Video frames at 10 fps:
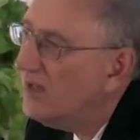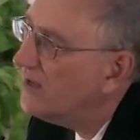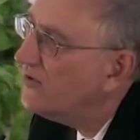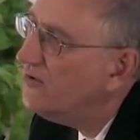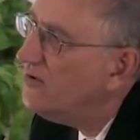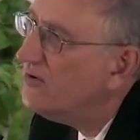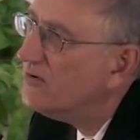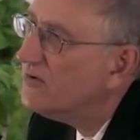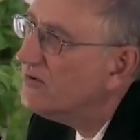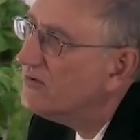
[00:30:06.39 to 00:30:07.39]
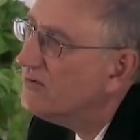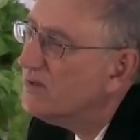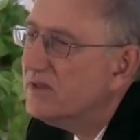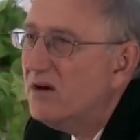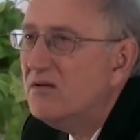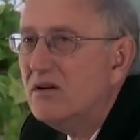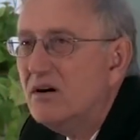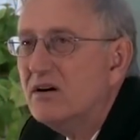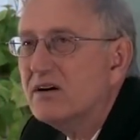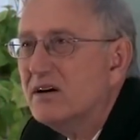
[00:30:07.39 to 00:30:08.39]
And you will no
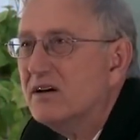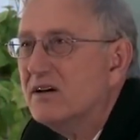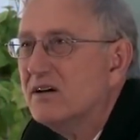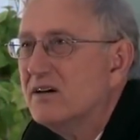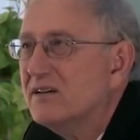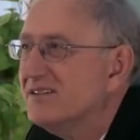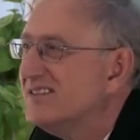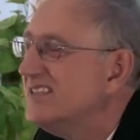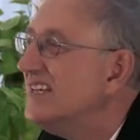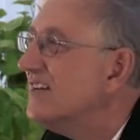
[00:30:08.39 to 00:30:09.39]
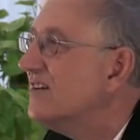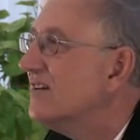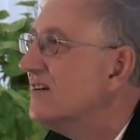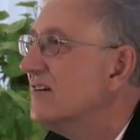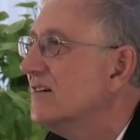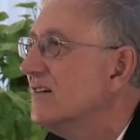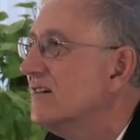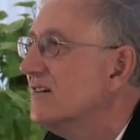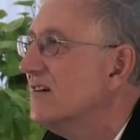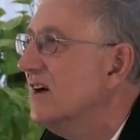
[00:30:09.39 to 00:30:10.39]
longer seek
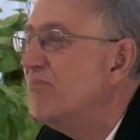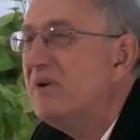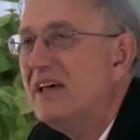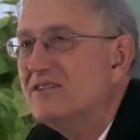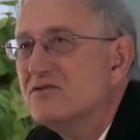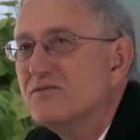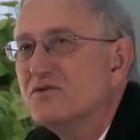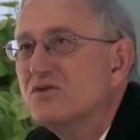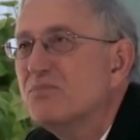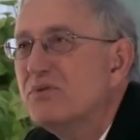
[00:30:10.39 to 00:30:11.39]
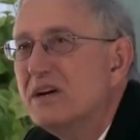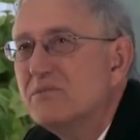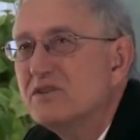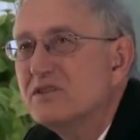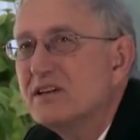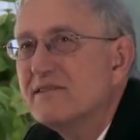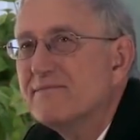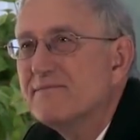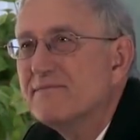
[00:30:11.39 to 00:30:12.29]
a place of supremacy.